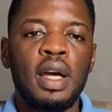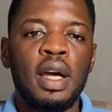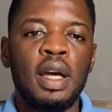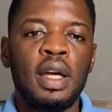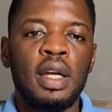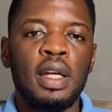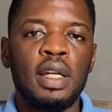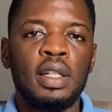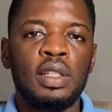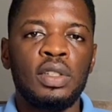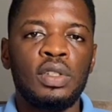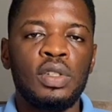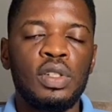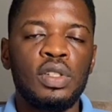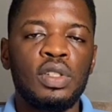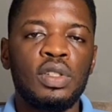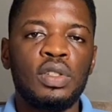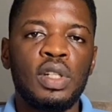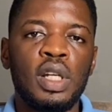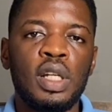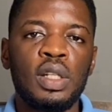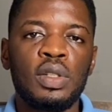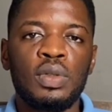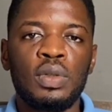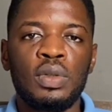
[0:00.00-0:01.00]
I just
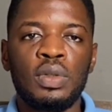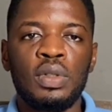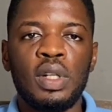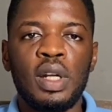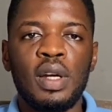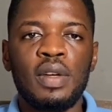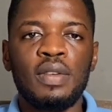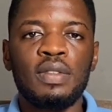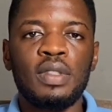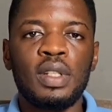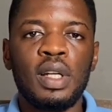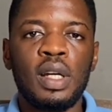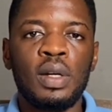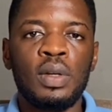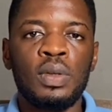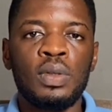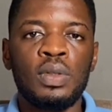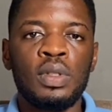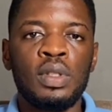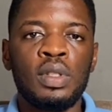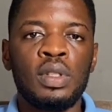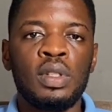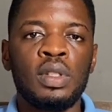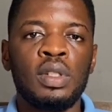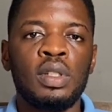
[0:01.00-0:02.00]
tried to draft
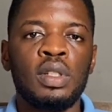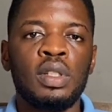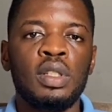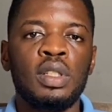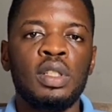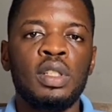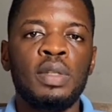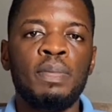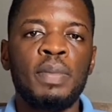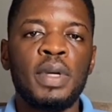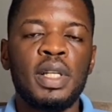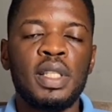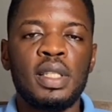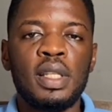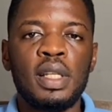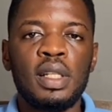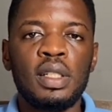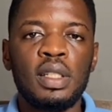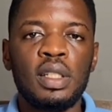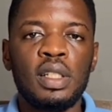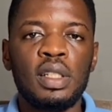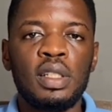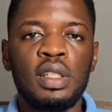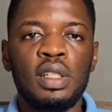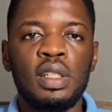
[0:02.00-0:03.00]
out the
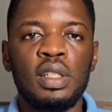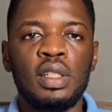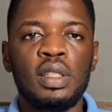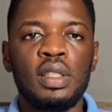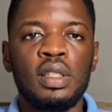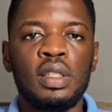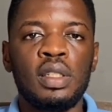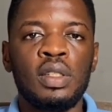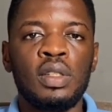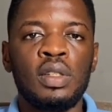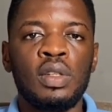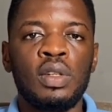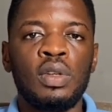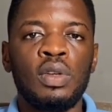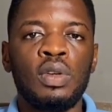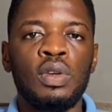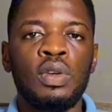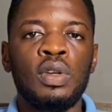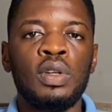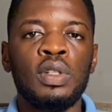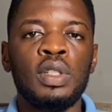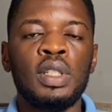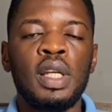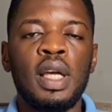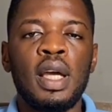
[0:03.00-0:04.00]
percentages
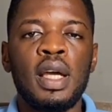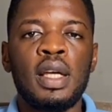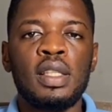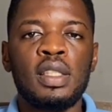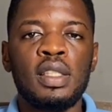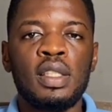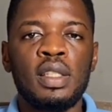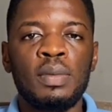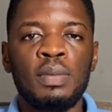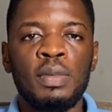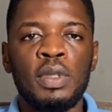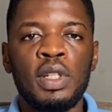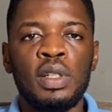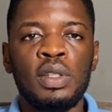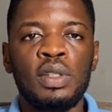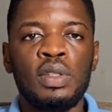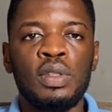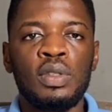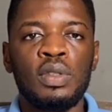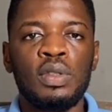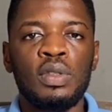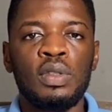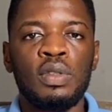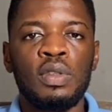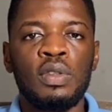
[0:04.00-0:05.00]
or the
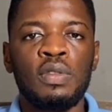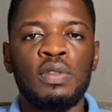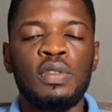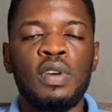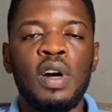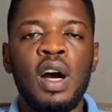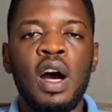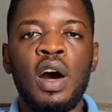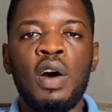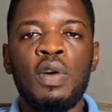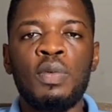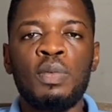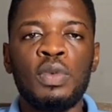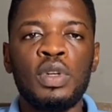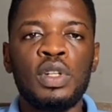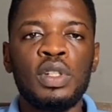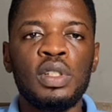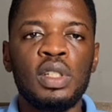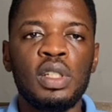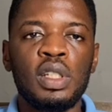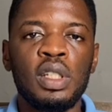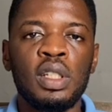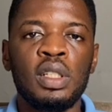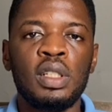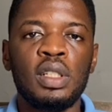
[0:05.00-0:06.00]
estimate of how
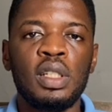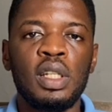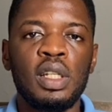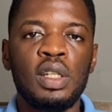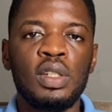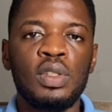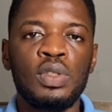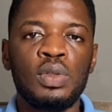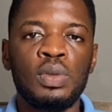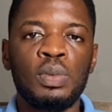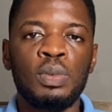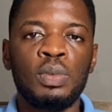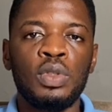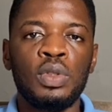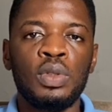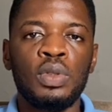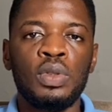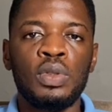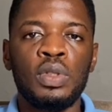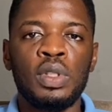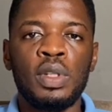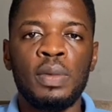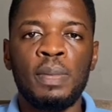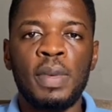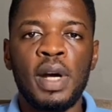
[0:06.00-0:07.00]
much it takes to
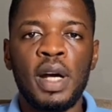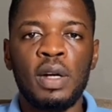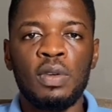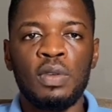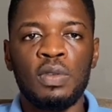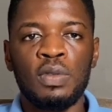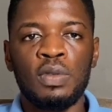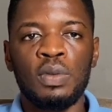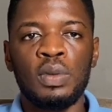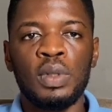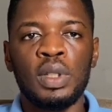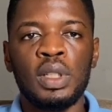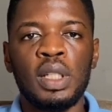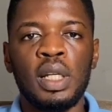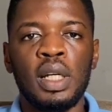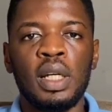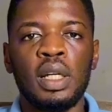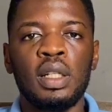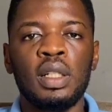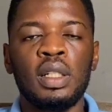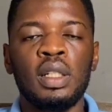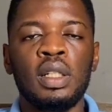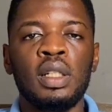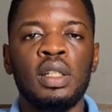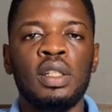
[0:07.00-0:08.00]
produce a pack of
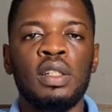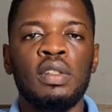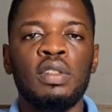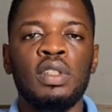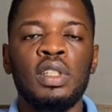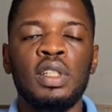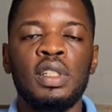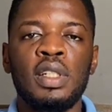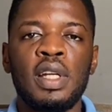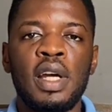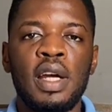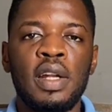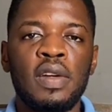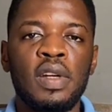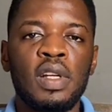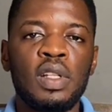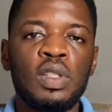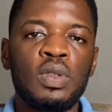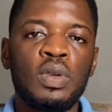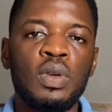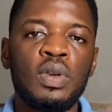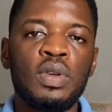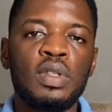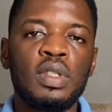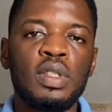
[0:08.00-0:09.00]
water, the
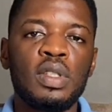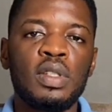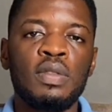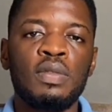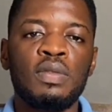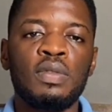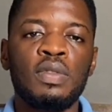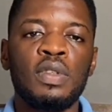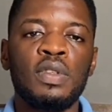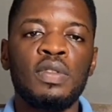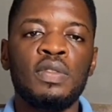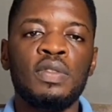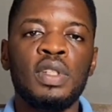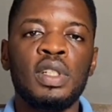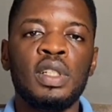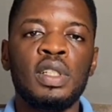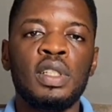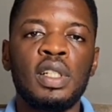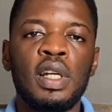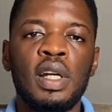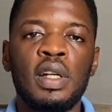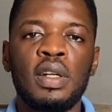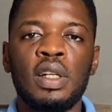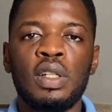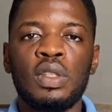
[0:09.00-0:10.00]
direct cost involved, the
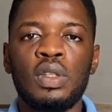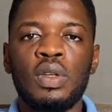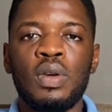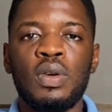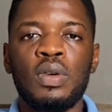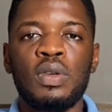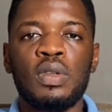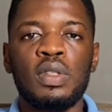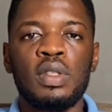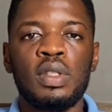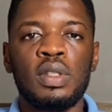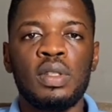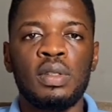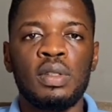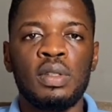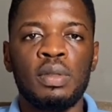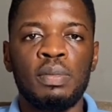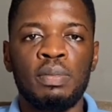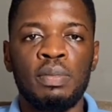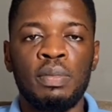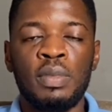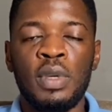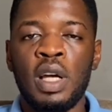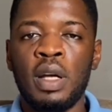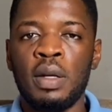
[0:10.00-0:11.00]
indirect cost,
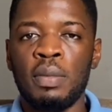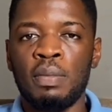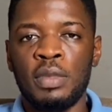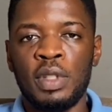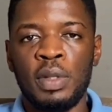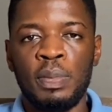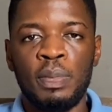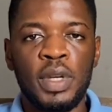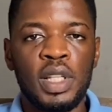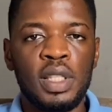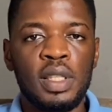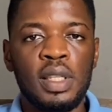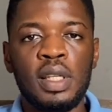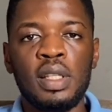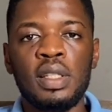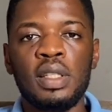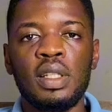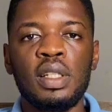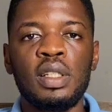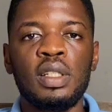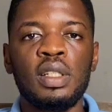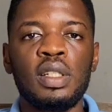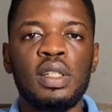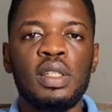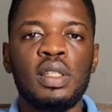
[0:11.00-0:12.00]
the
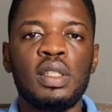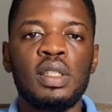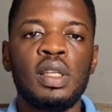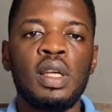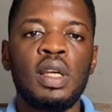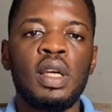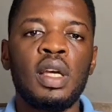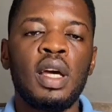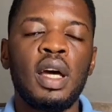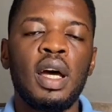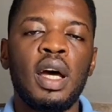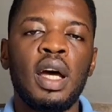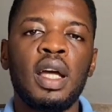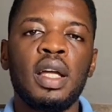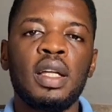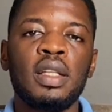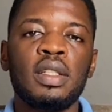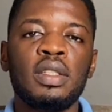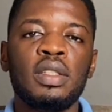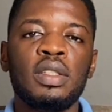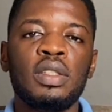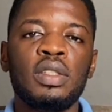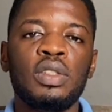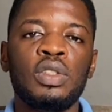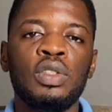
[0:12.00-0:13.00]
percentages,
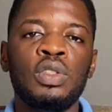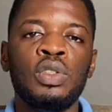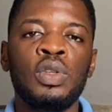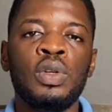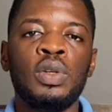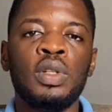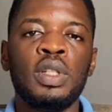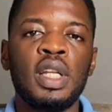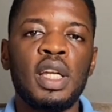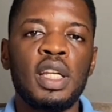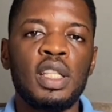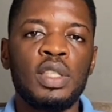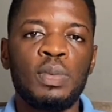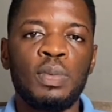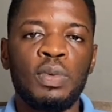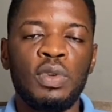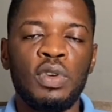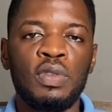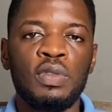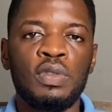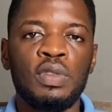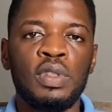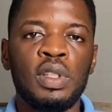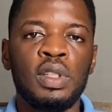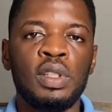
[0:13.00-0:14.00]
and your net
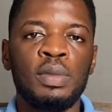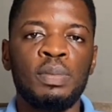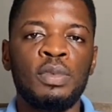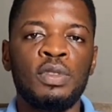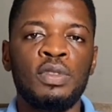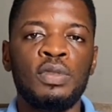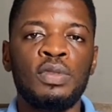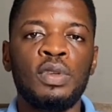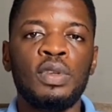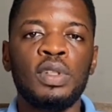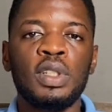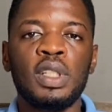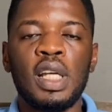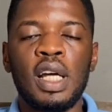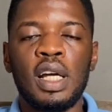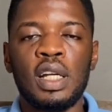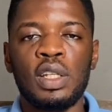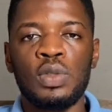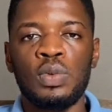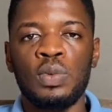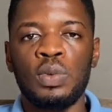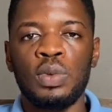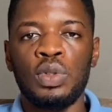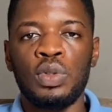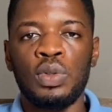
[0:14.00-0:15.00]
profit before
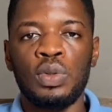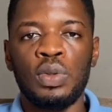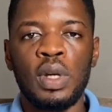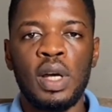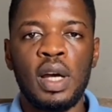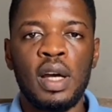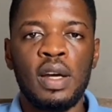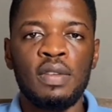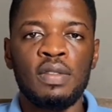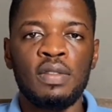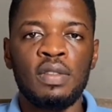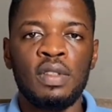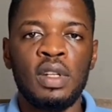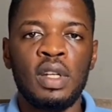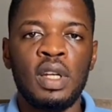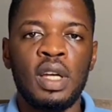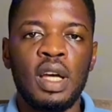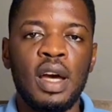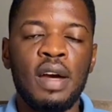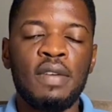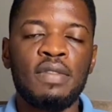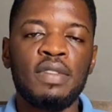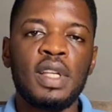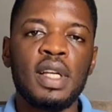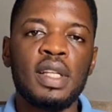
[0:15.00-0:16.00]
tax which you have
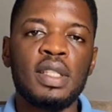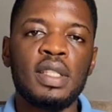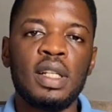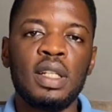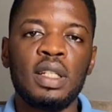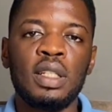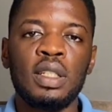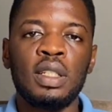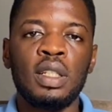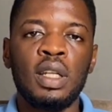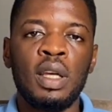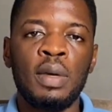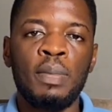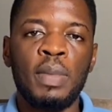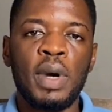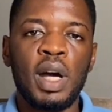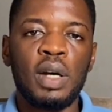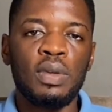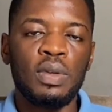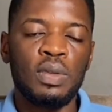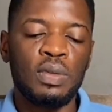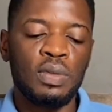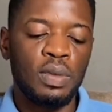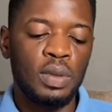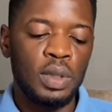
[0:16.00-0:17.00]
after selling a
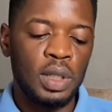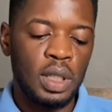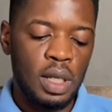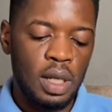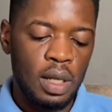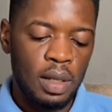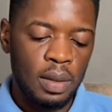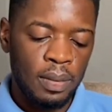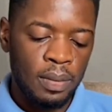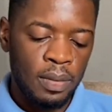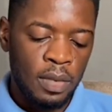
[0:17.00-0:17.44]
pack of water.